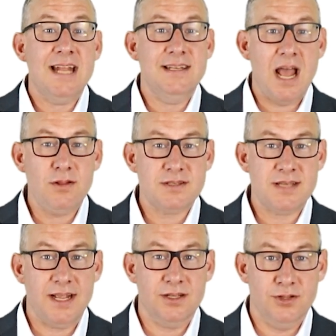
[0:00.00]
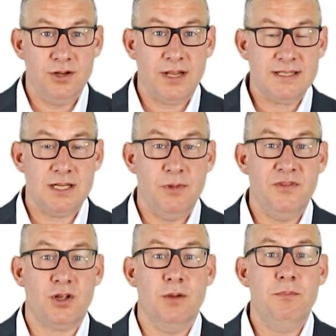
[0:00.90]
Now let's take a look at some of
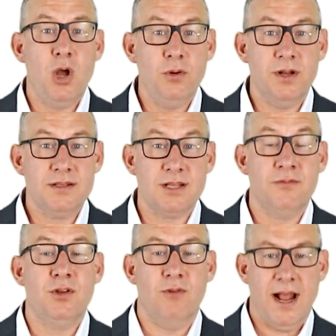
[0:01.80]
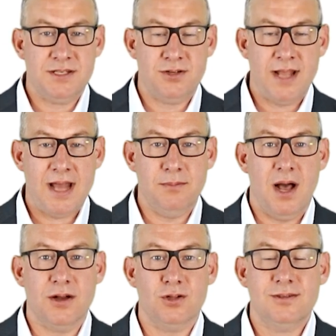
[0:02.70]
the components of the raster data
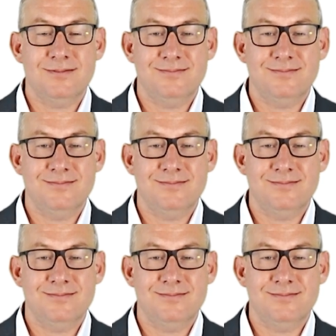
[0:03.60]
model.